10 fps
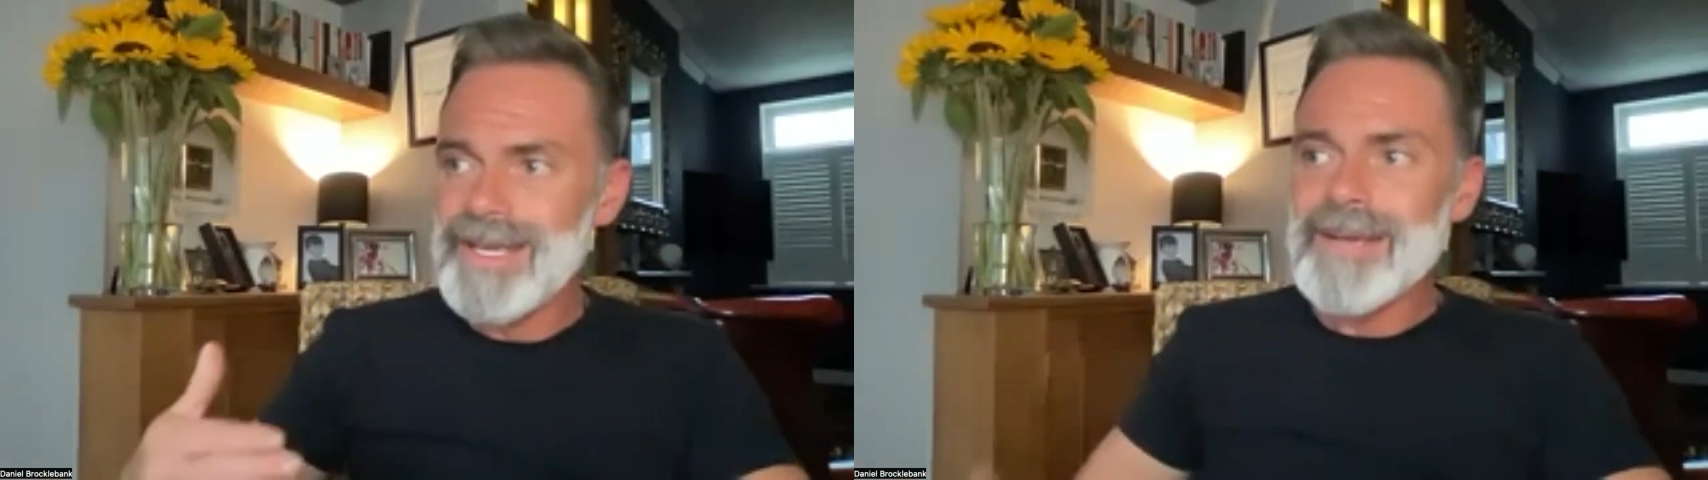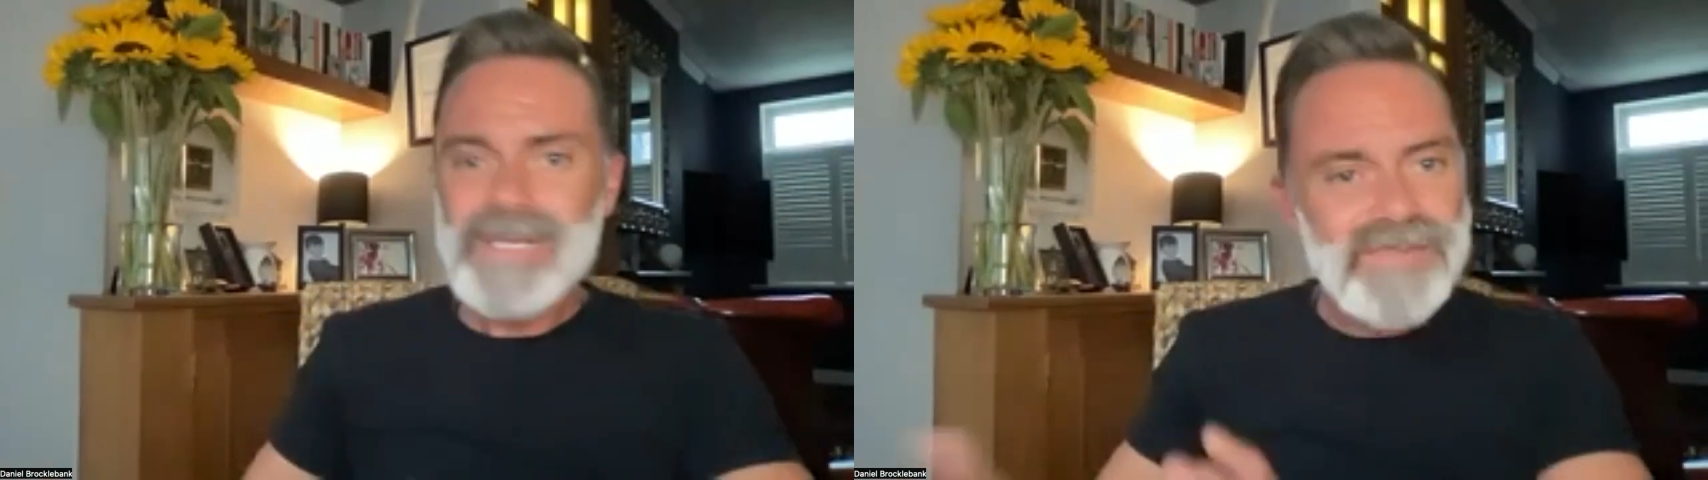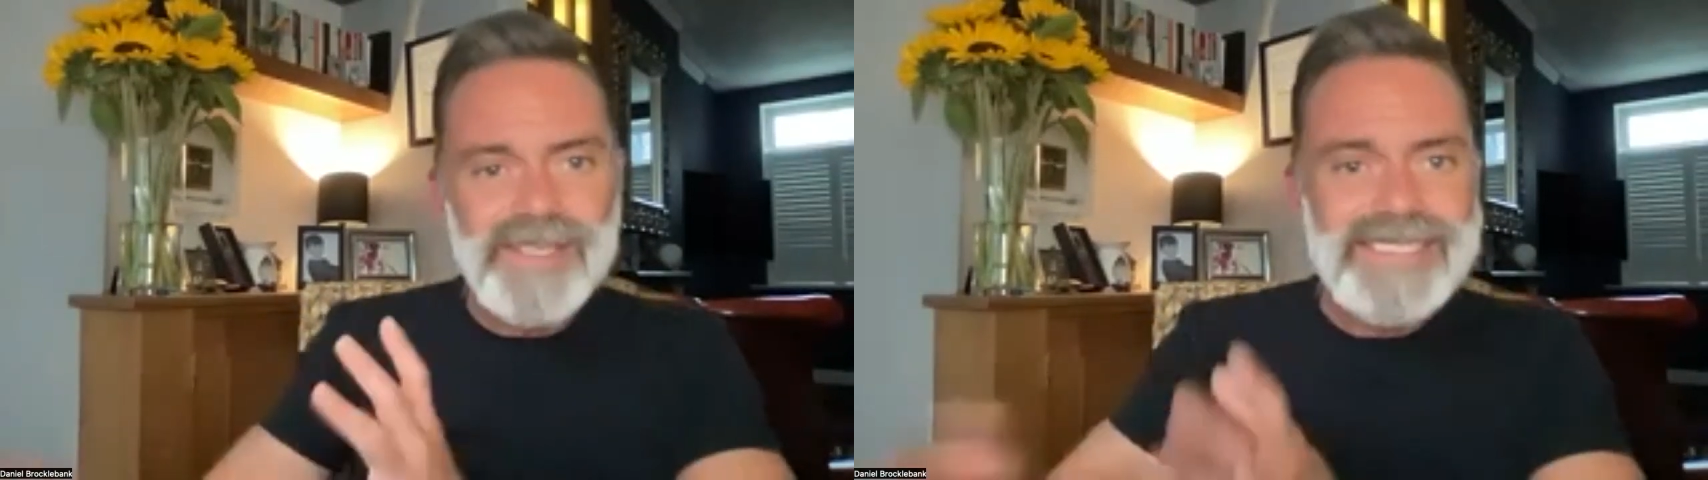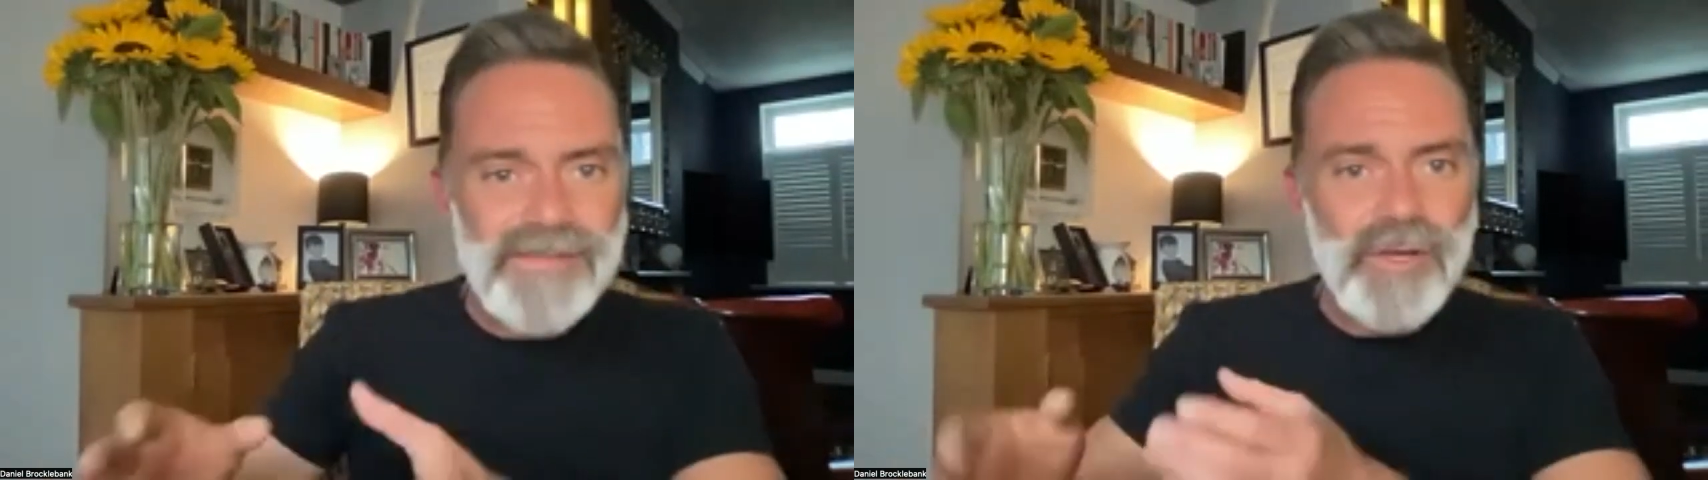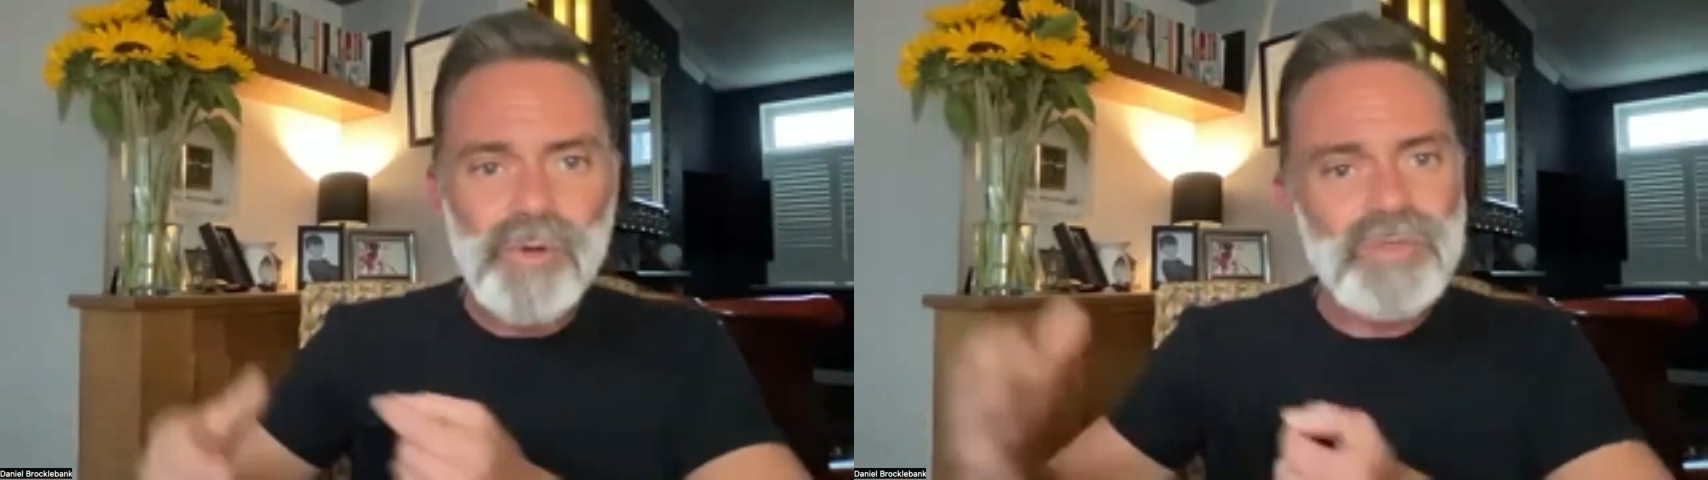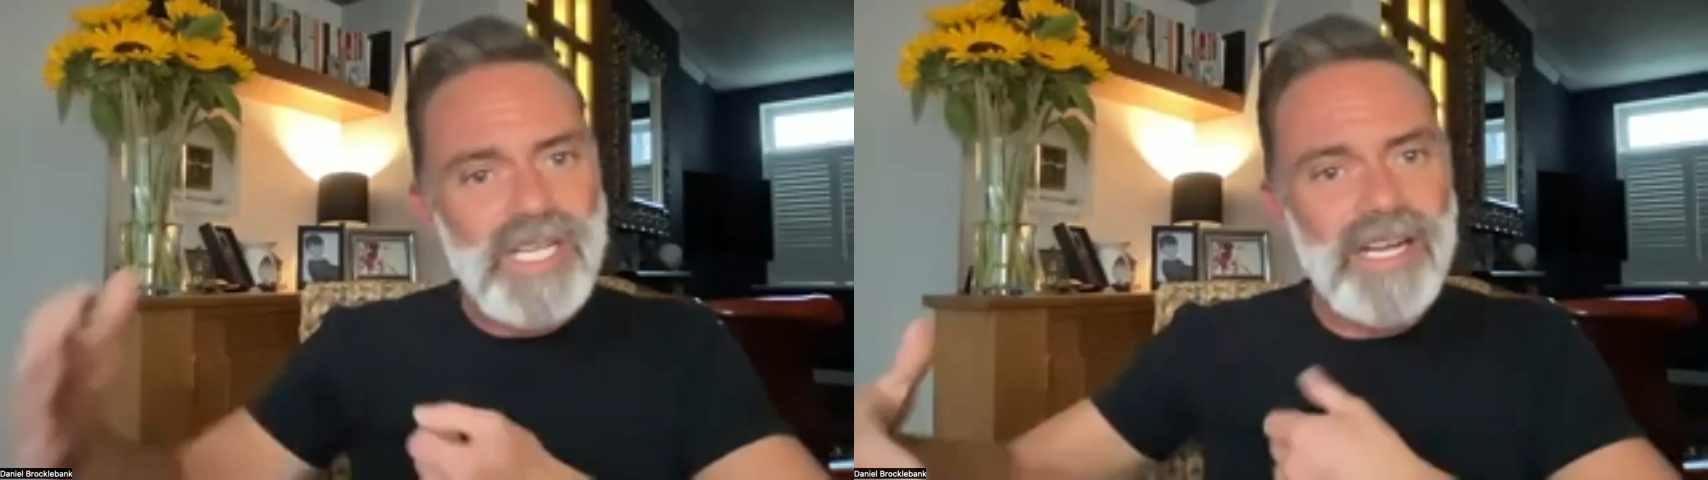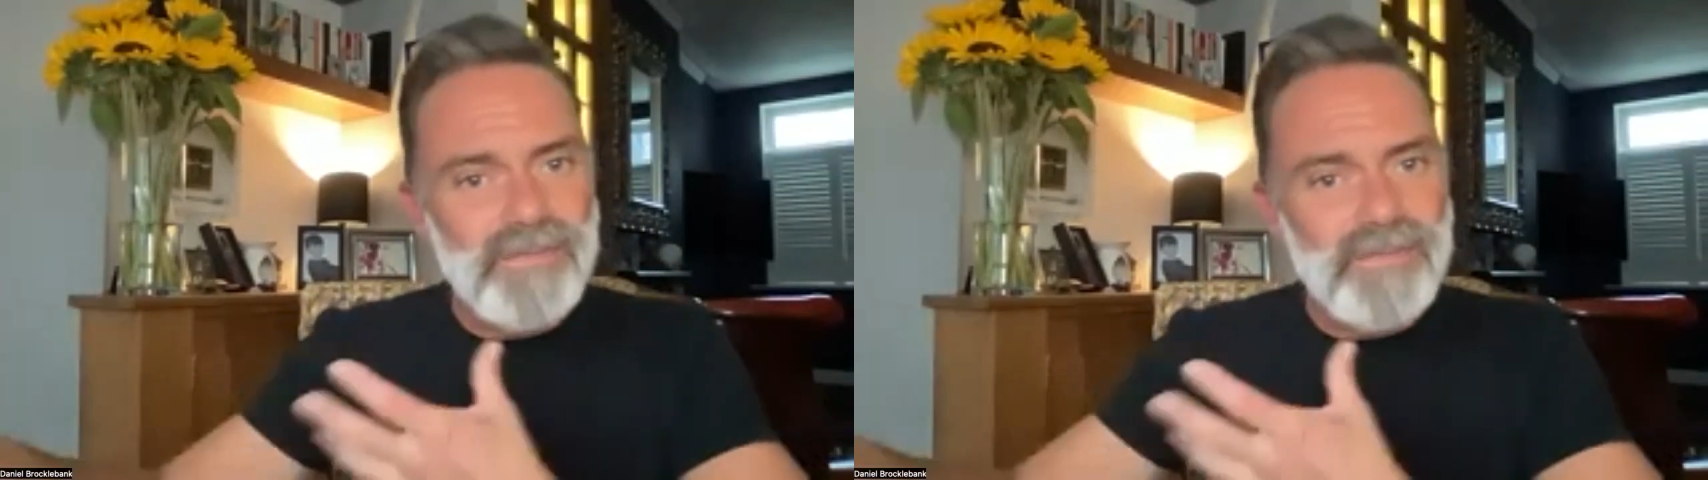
But it's very difficult to kind